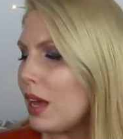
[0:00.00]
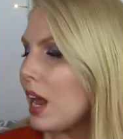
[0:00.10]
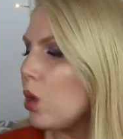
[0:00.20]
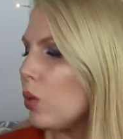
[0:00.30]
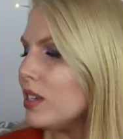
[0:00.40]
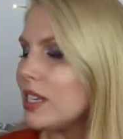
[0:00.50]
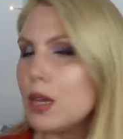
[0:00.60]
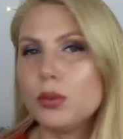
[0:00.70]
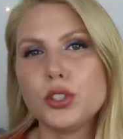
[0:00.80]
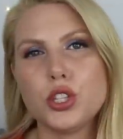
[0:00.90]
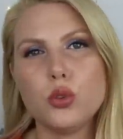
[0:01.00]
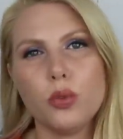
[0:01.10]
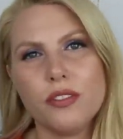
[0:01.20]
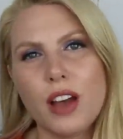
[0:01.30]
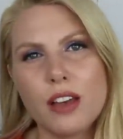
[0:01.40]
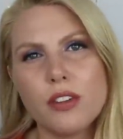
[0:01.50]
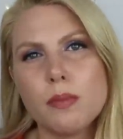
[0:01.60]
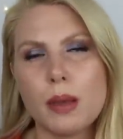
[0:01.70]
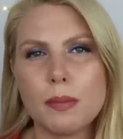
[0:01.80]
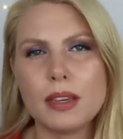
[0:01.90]
but I was able to revive
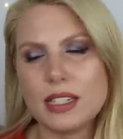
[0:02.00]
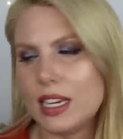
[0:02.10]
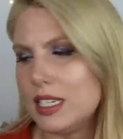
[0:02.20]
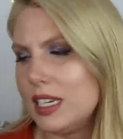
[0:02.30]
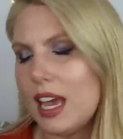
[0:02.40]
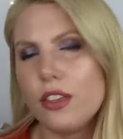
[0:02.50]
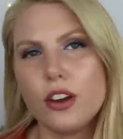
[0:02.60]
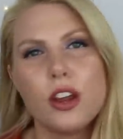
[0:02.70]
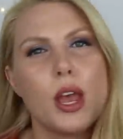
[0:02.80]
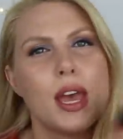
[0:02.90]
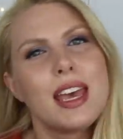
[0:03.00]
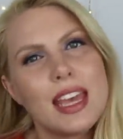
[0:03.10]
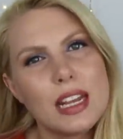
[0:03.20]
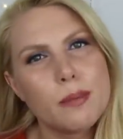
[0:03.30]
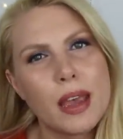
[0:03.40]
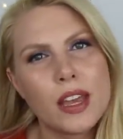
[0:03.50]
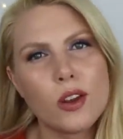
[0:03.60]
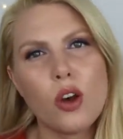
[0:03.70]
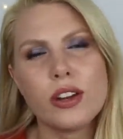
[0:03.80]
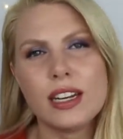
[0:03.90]
it by mixing it together, hitting
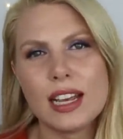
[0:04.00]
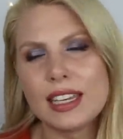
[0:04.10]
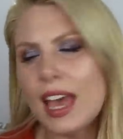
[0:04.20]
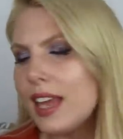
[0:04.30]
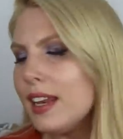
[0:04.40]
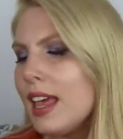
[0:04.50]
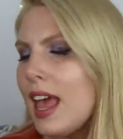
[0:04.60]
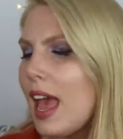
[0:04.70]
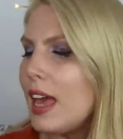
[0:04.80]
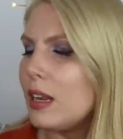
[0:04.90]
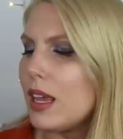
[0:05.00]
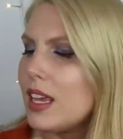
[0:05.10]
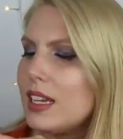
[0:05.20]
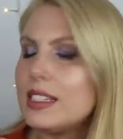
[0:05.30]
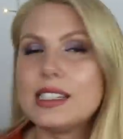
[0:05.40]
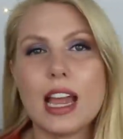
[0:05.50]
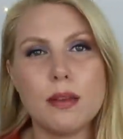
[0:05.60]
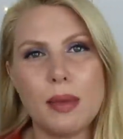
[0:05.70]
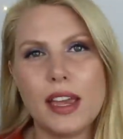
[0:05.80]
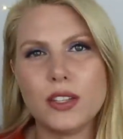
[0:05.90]
pan on it again, and hitting
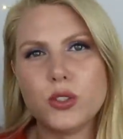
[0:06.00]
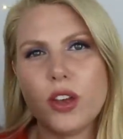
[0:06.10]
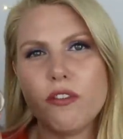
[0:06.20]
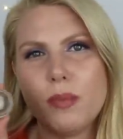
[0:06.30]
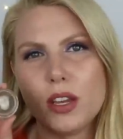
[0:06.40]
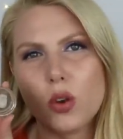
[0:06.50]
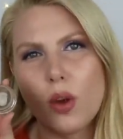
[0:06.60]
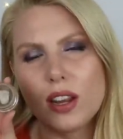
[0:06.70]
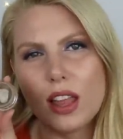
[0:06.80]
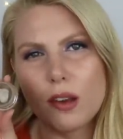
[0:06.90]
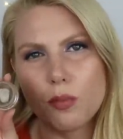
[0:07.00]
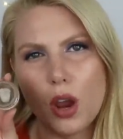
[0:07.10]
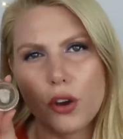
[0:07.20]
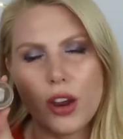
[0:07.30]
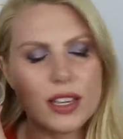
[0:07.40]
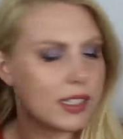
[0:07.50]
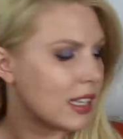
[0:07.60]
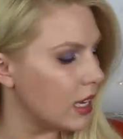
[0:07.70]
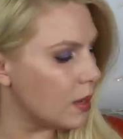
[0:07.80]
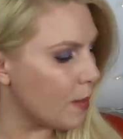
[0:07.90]
side pan, so I've made quite a lot of
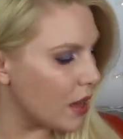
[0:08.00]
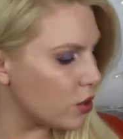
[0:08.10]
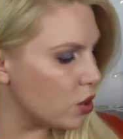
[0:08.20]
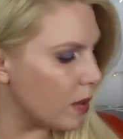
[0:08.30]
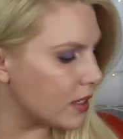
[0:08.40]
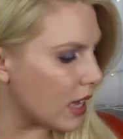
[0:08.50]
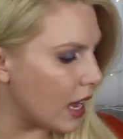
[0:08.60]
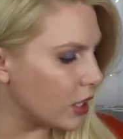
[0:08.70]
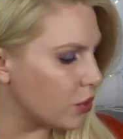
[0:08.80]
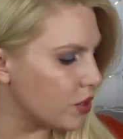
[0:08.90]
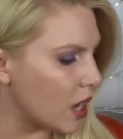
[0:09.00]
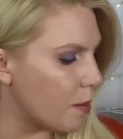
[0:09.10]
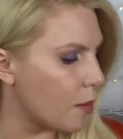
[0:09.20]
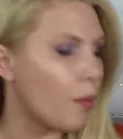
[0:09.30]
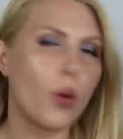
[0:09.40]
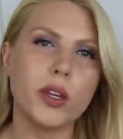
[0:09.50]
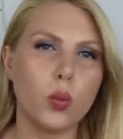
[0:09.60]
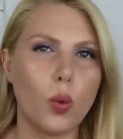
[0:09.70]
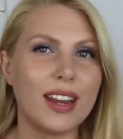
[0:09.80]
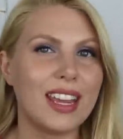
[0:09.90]
progress. In the past 2 months, I used up
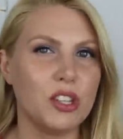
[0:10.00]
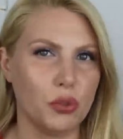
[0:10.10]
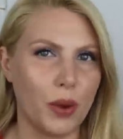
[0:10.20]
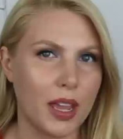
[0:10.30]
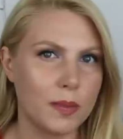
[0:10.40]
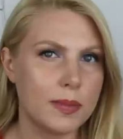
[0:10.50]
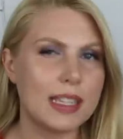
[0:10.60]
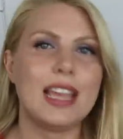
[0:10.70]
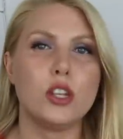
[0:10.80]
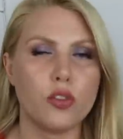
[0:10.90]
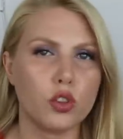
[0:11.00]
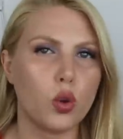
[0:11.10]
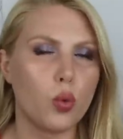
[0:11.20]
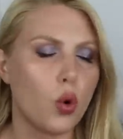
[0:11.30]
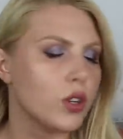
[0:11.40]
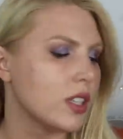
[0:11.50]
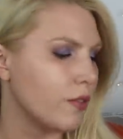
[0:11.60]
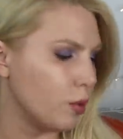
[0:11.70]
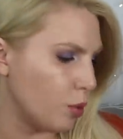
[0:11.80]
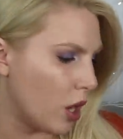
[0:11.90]
0.18 grams, and over the course
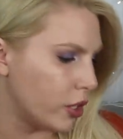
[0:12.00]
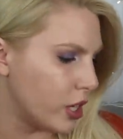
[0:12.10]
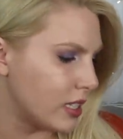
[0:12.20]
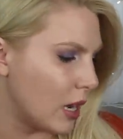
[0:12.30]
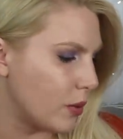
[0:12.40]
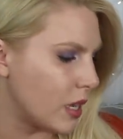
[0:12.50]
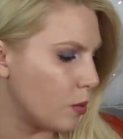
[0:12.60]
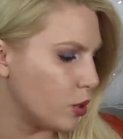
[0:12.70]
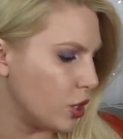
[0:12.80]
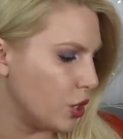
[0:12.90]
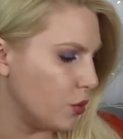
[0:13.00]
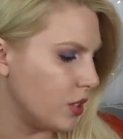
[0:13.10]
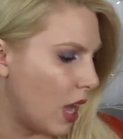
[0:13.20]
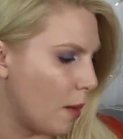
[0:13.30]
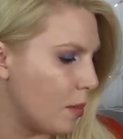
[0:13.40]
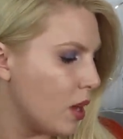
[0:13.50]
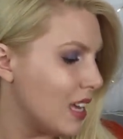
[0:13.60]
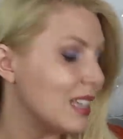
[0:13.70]
of the project, I was able to use up